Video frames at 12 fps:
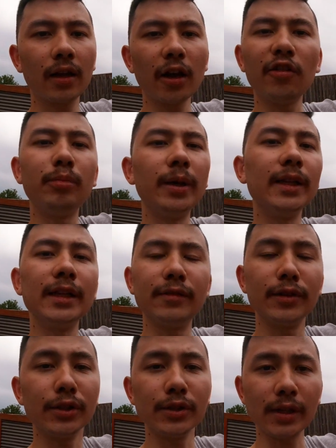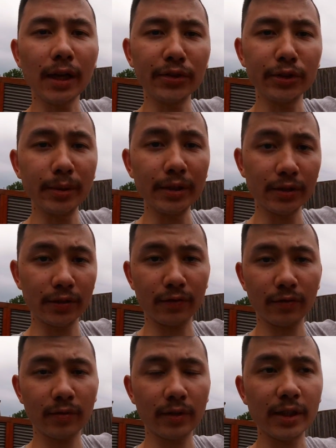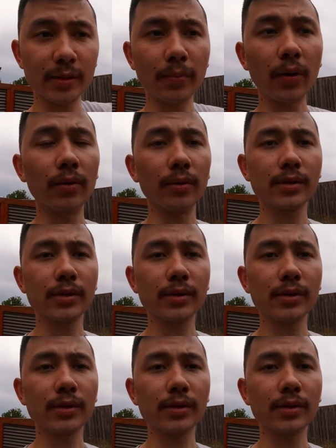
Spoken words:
I've barely even used 100 mils of this bottle.